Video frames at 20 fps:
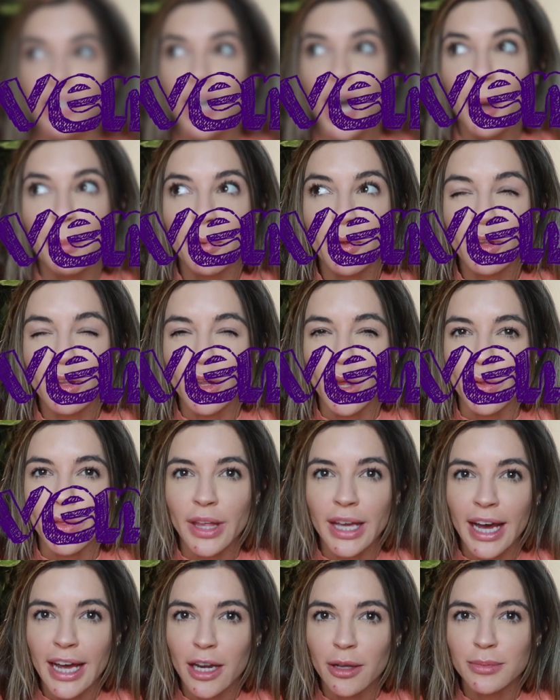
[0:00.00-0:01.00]
a couple
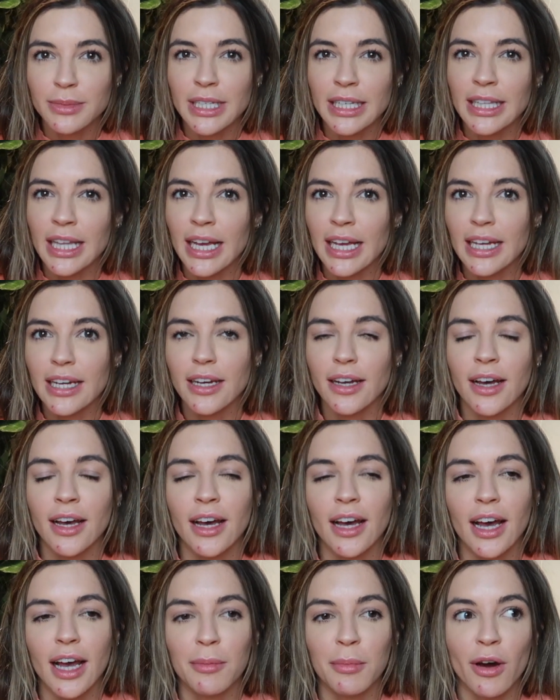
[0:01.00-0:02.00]
clothing items I like.
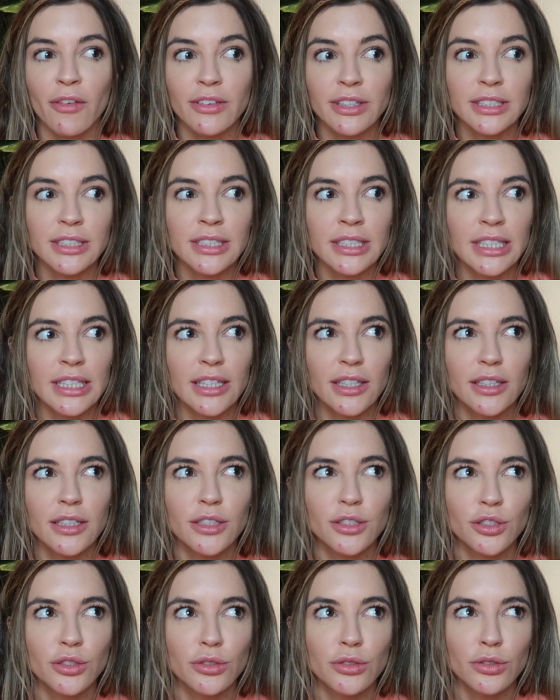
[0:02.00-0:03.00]
I'm obviously
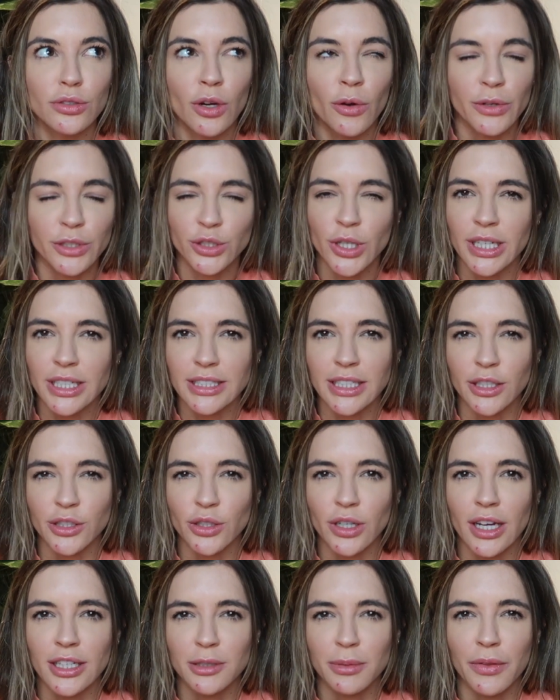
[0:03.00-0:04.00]
always trying to tell
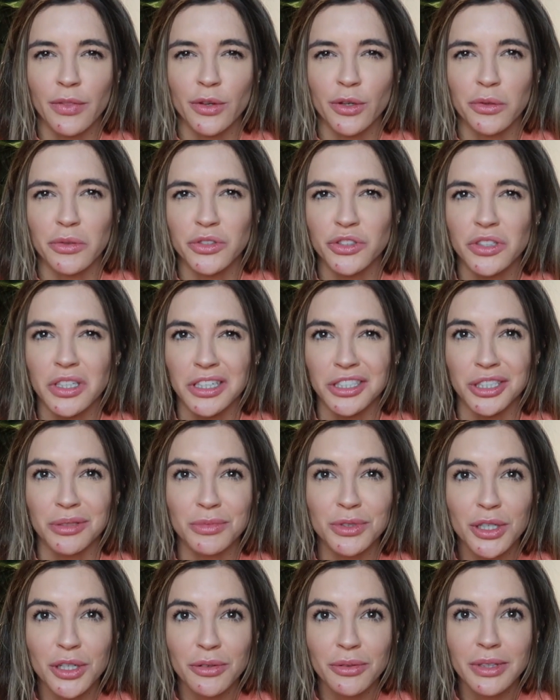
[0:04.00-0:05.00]
you guys about the newest like
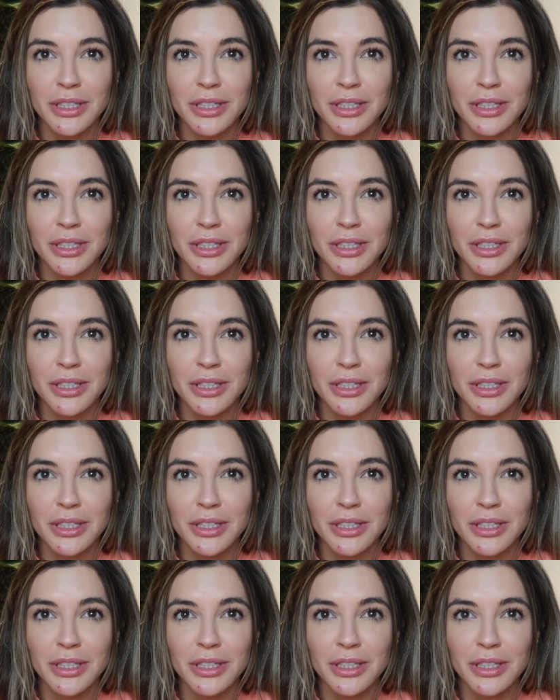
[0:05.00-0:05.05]
Gymshark